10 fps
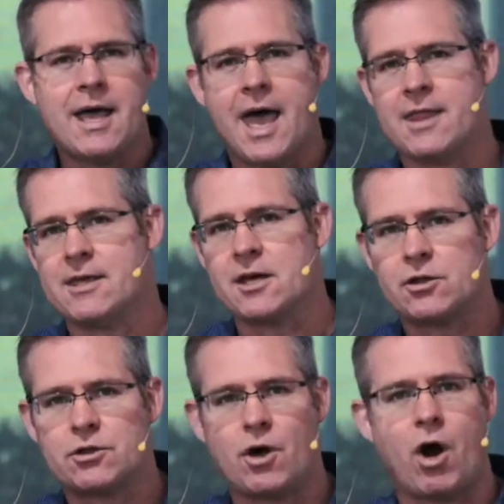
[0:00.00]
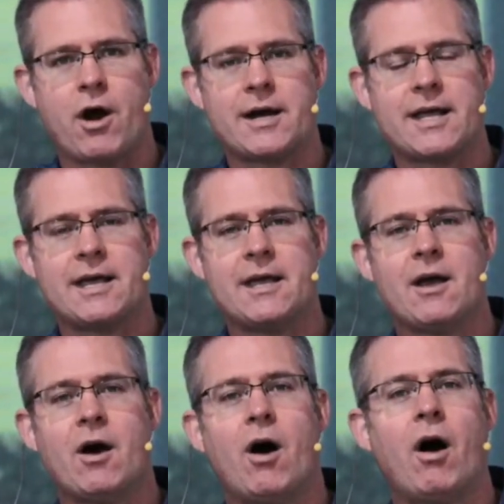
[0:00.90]
and the authority
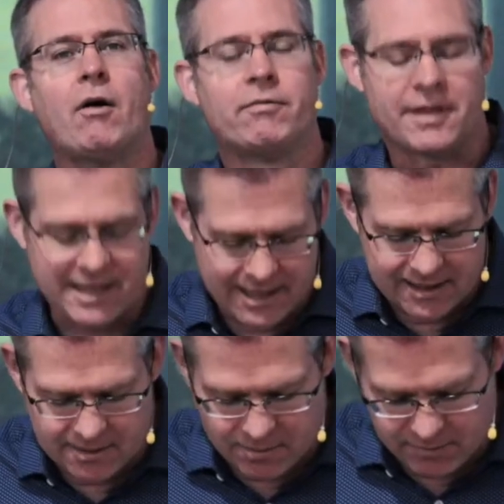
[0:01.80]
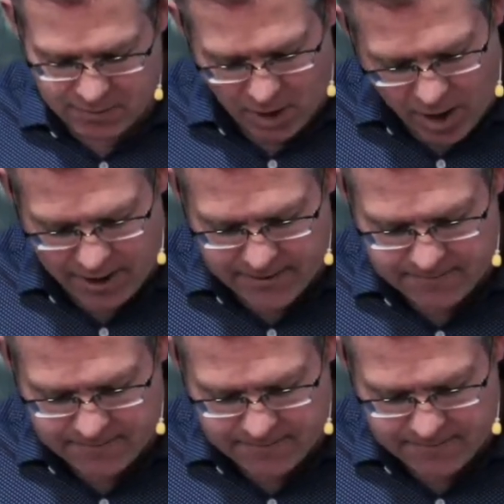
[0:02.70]
of the kingdom of God.